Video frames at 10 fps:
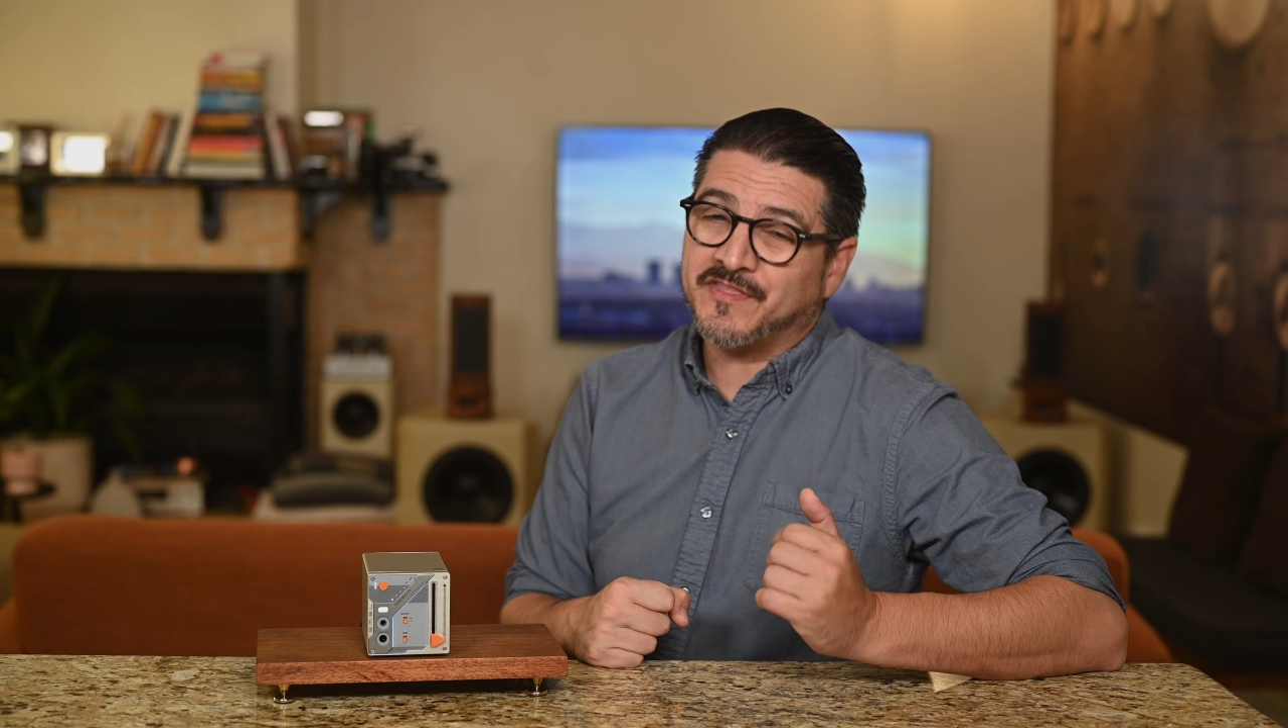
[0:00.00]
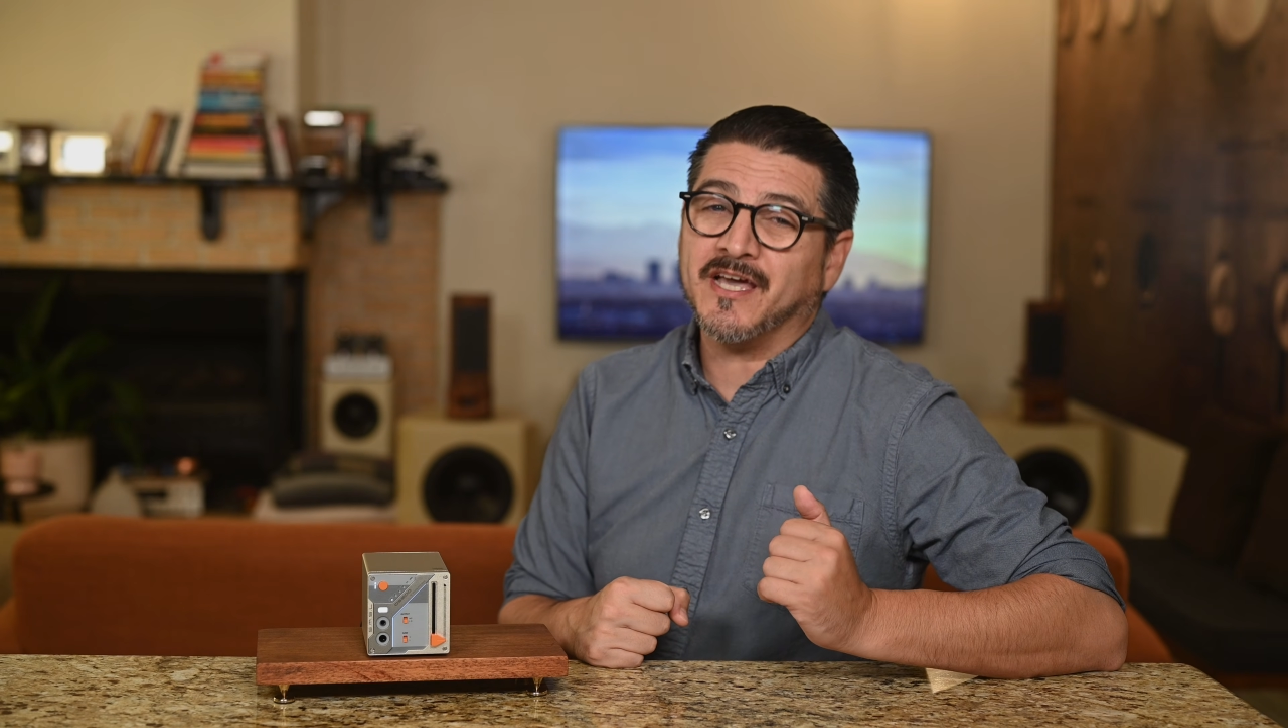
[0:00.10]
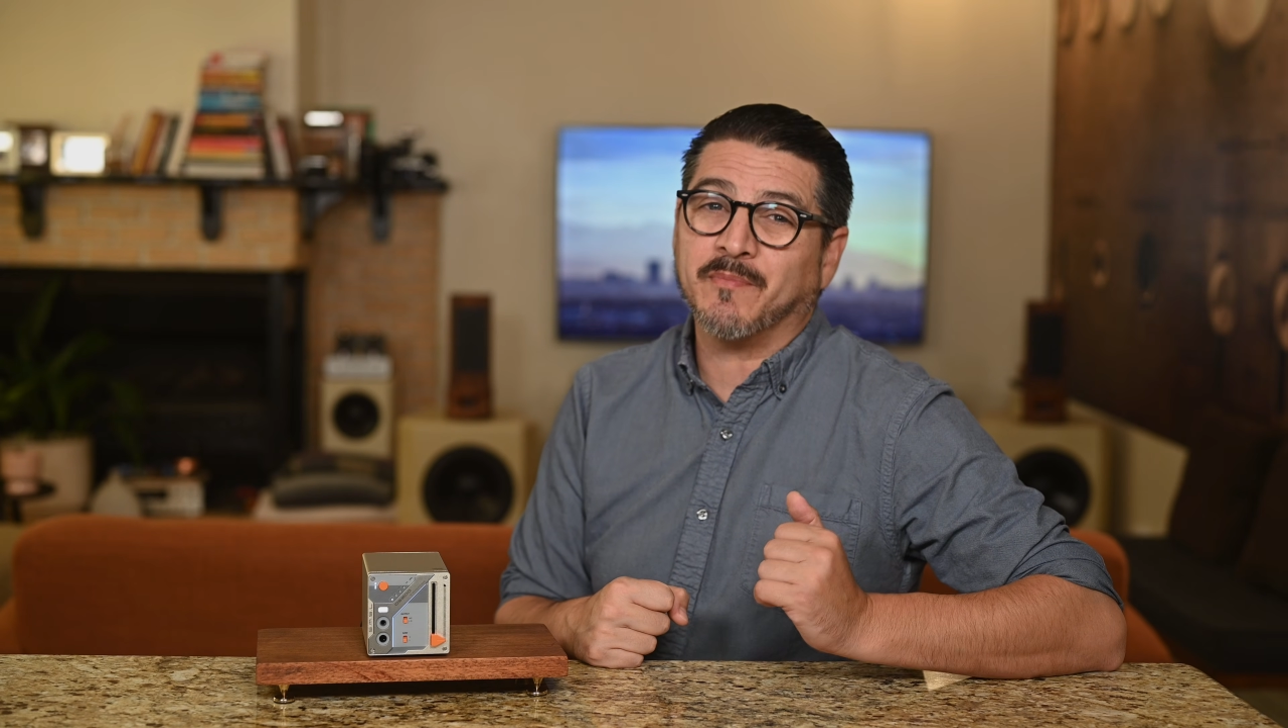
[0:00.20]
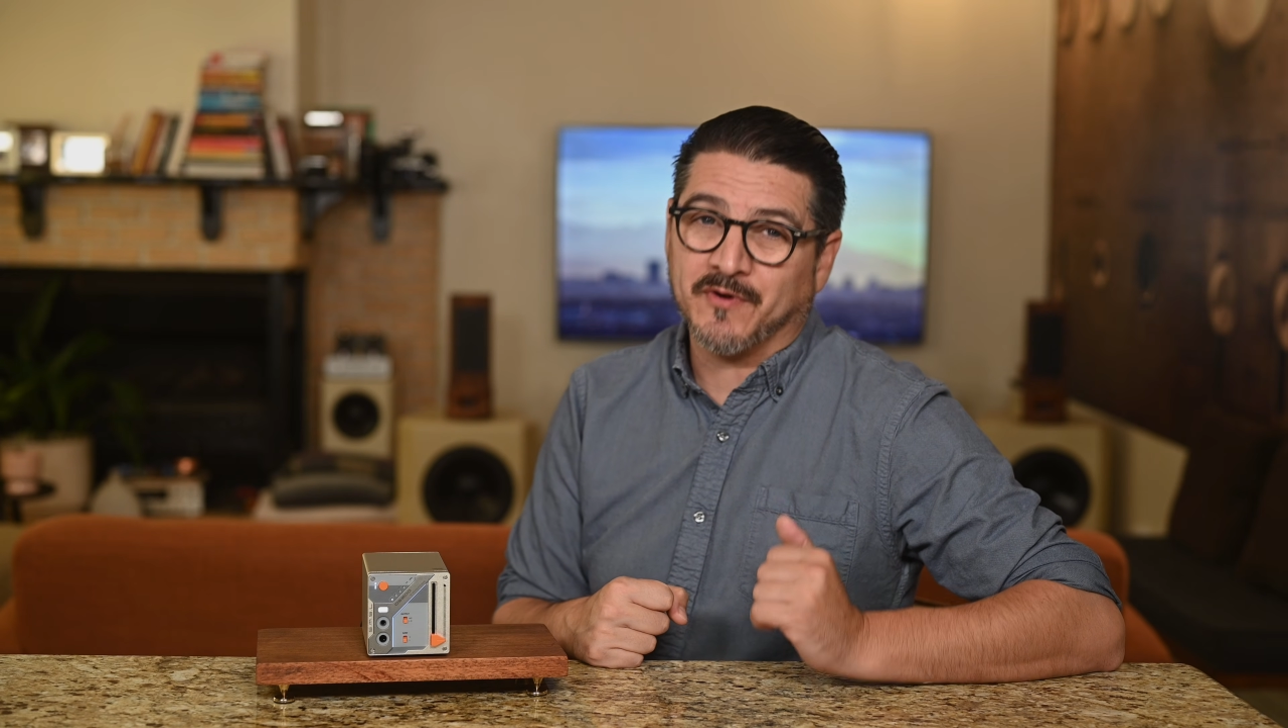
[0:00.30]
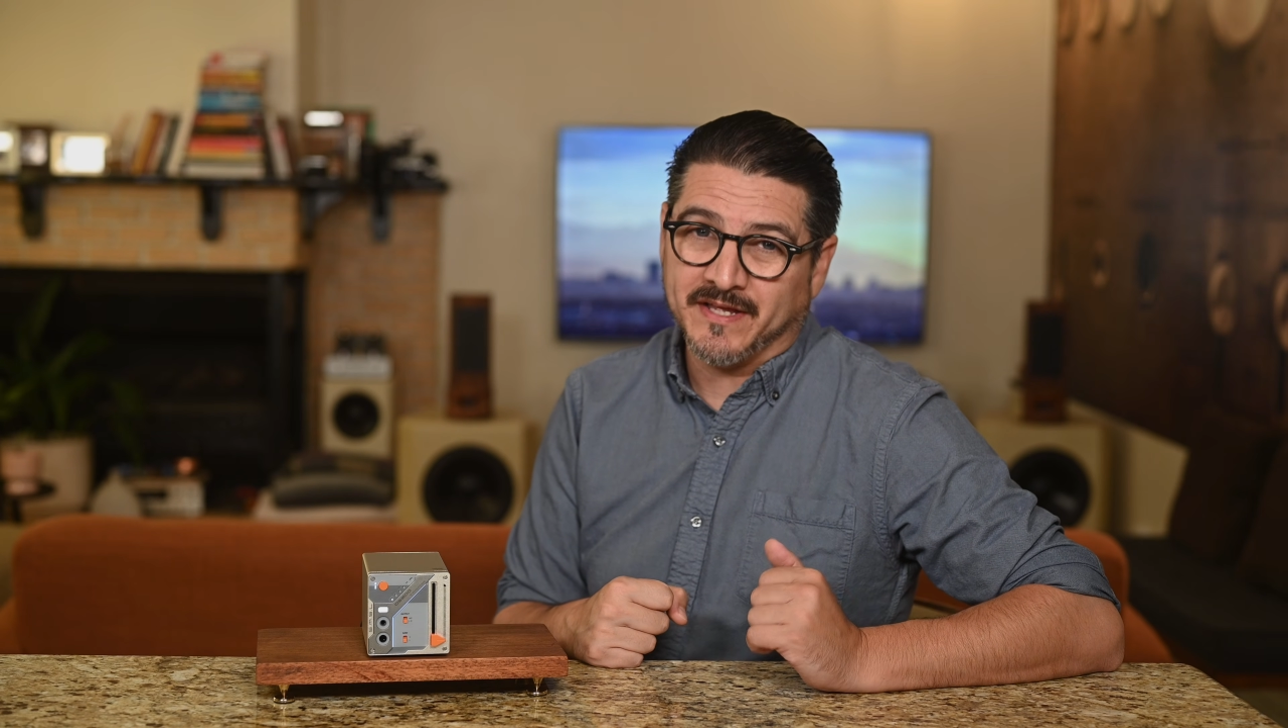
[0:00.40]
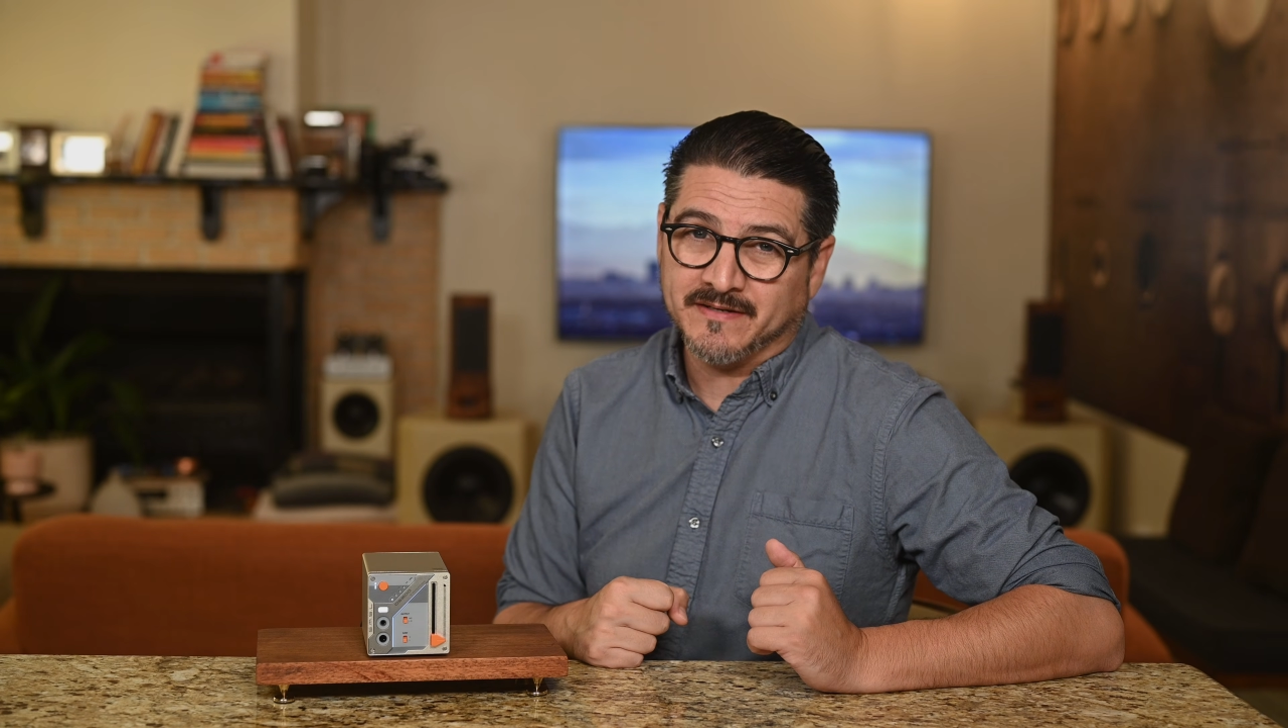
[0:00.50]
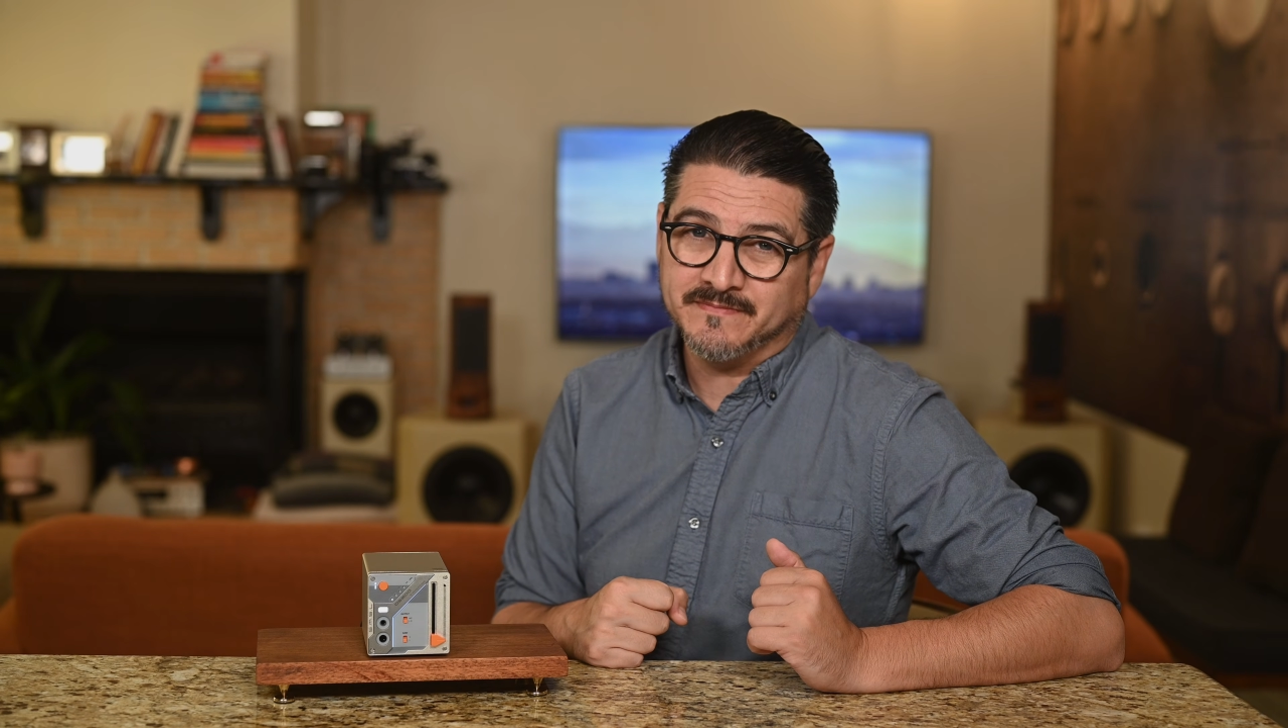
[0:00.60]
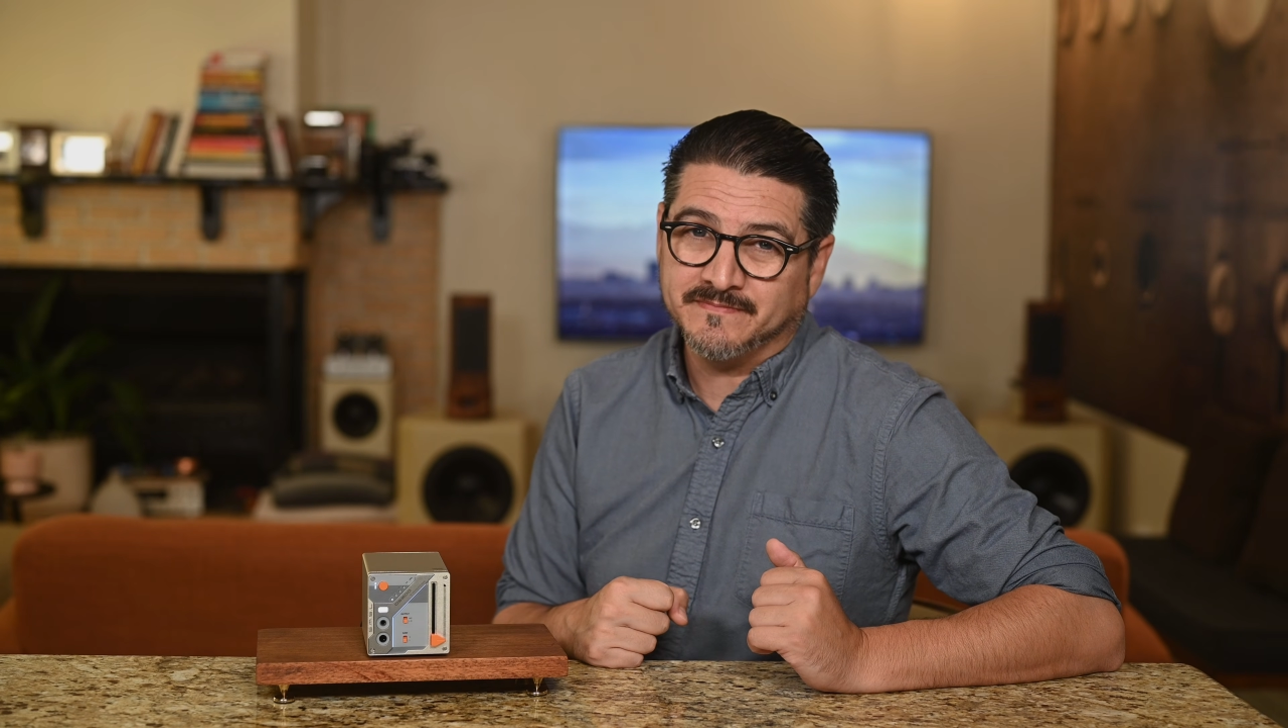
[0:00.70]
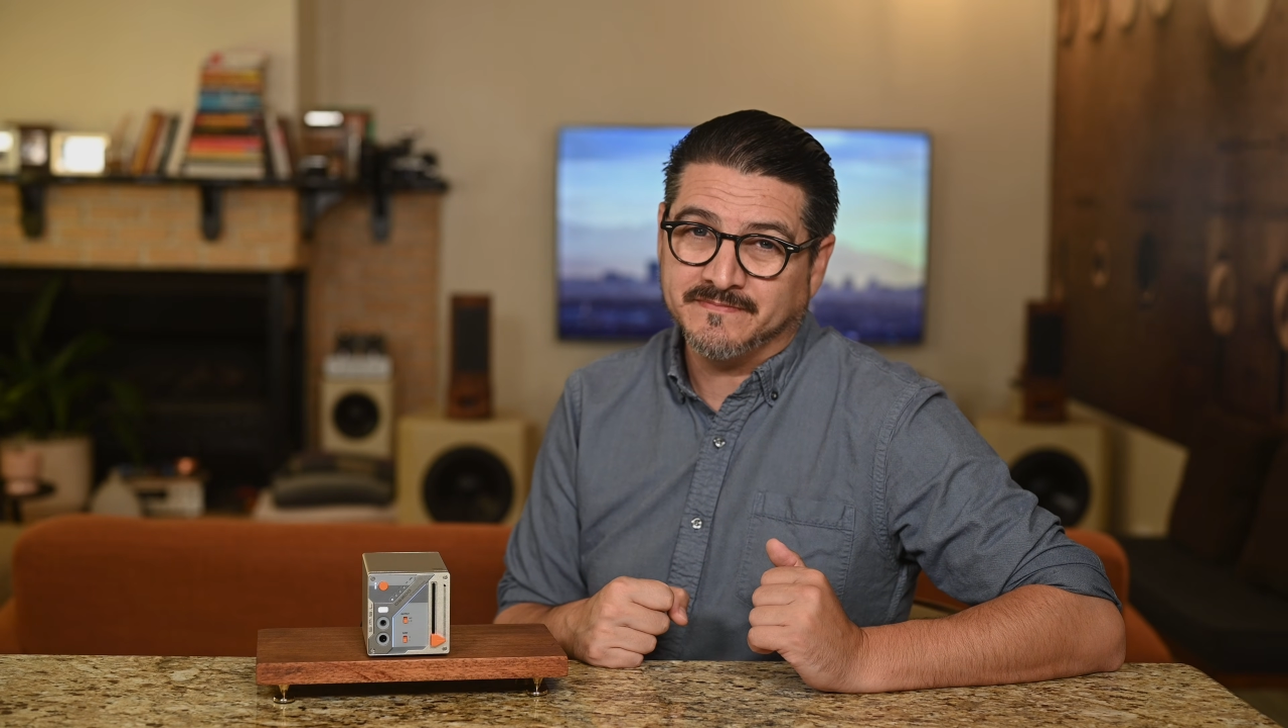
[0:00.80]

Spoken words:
the upgrade.